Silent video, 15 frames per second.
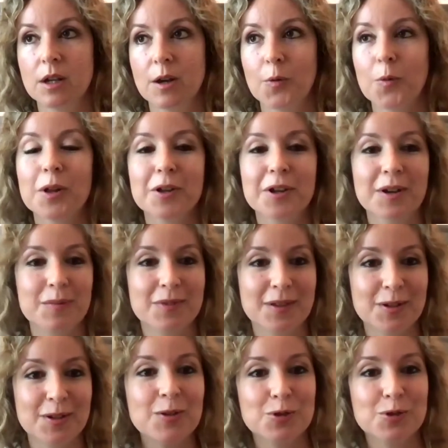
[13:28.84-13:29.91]
welcome the
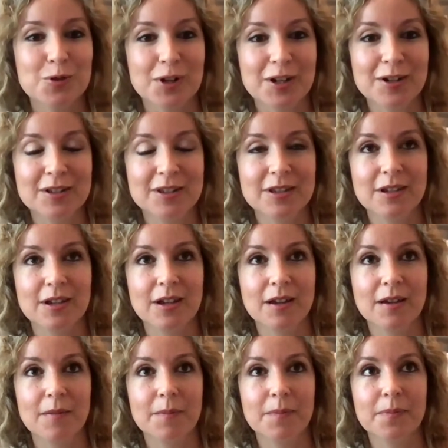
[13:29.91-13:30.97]
new joiners
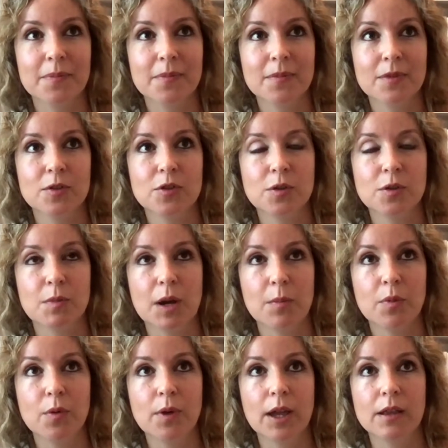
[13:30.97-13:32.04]
um, to
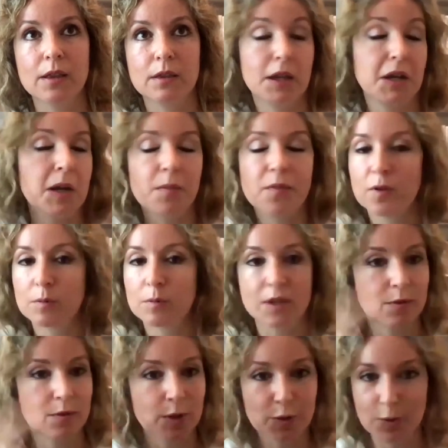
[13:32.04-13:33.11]
Mambu, and they come from
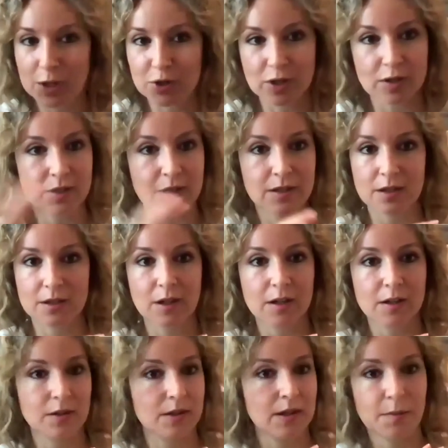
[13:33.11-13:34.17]
different regions. This is
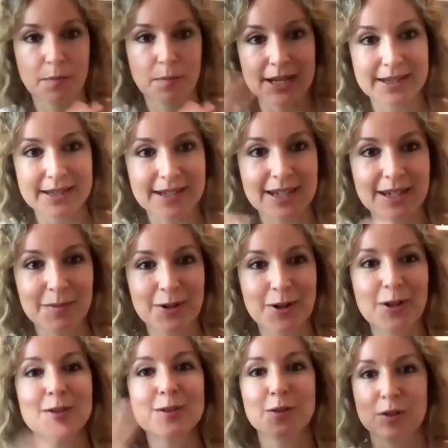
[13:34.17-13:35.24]
not done by team at
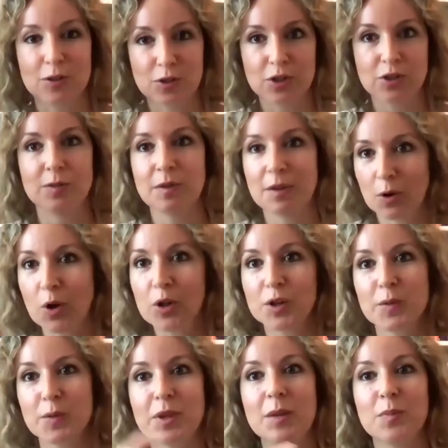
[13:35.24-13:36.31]
all, so it's just all
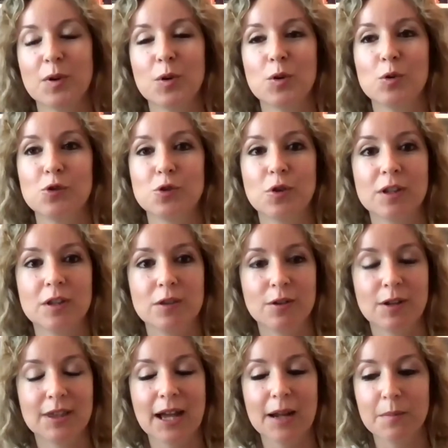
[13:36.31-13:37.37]
the people who joined
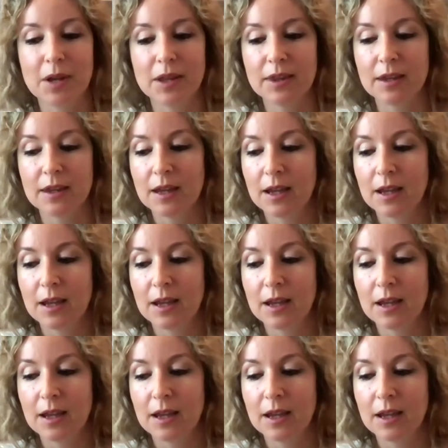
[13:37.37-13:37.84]
during that month.